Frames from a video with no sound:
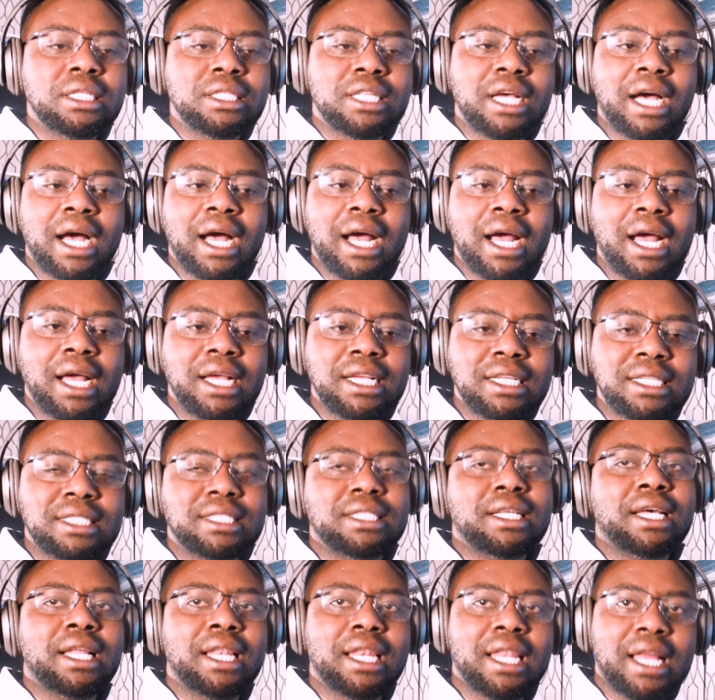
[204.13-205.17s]
that
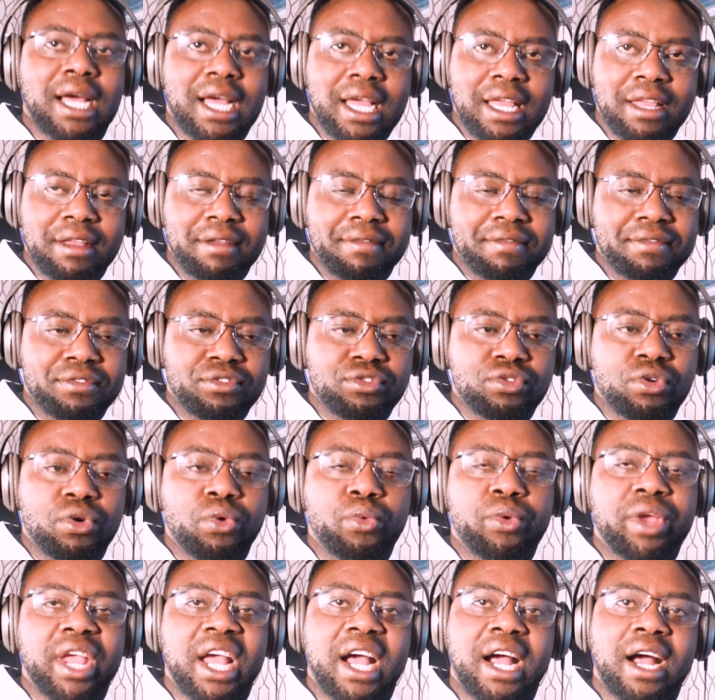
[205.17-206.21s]
is the life so
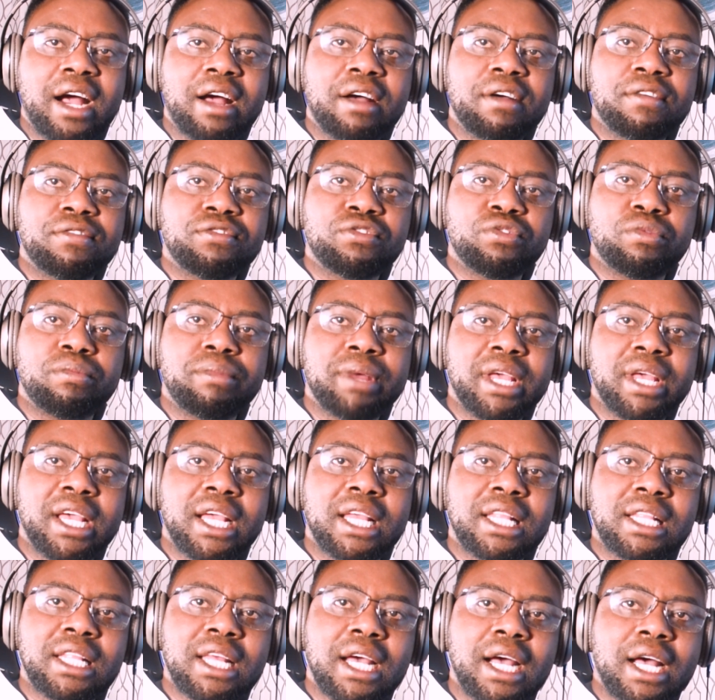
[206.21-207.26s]
we have to
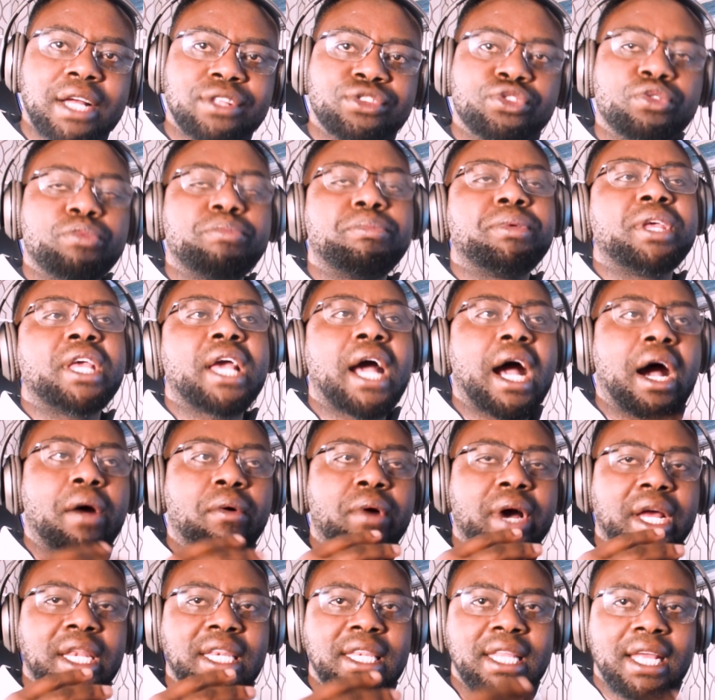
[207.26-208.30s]
make that to be
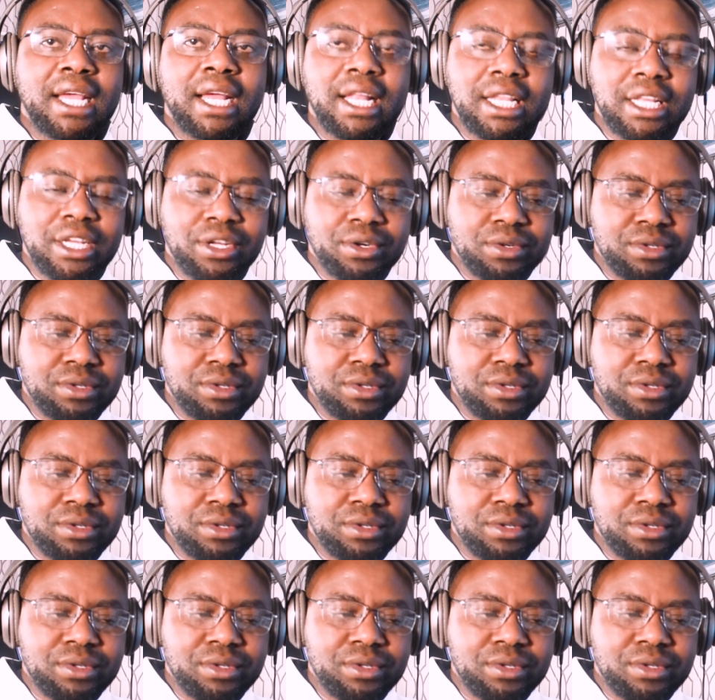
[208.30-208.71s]
our daily